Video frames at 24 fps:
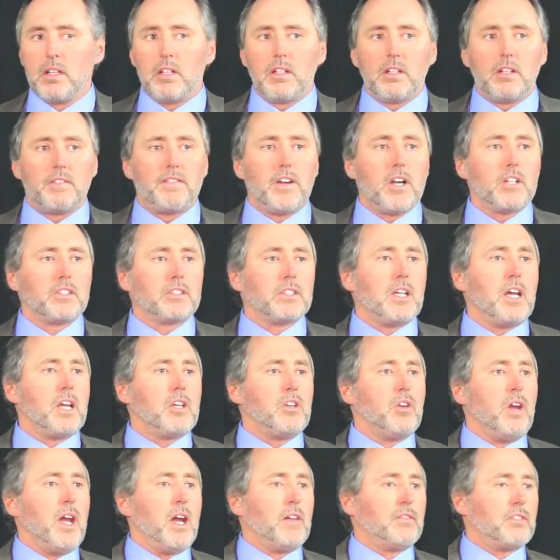The first thing
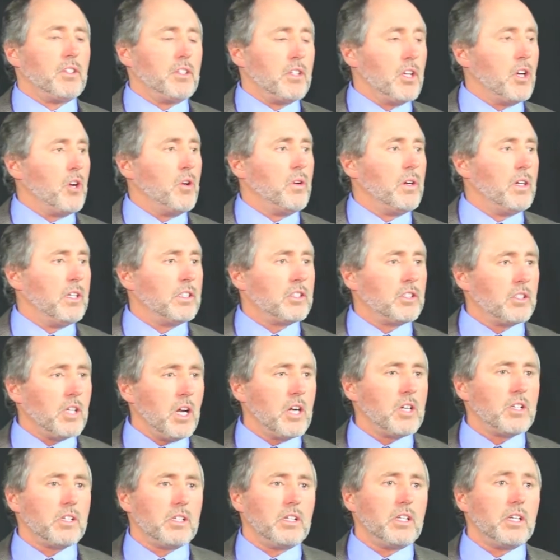you have to do is
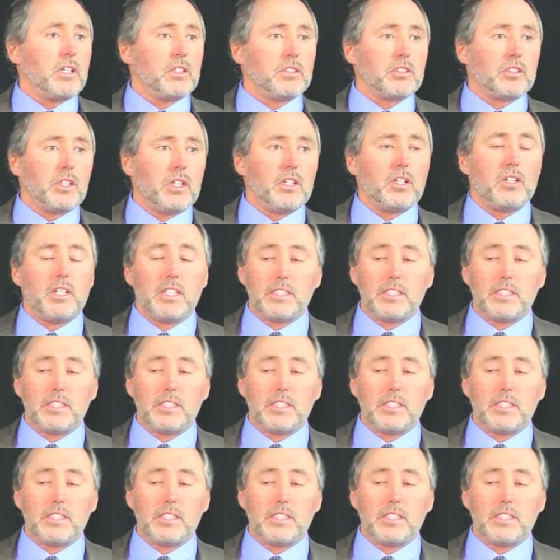seriously consider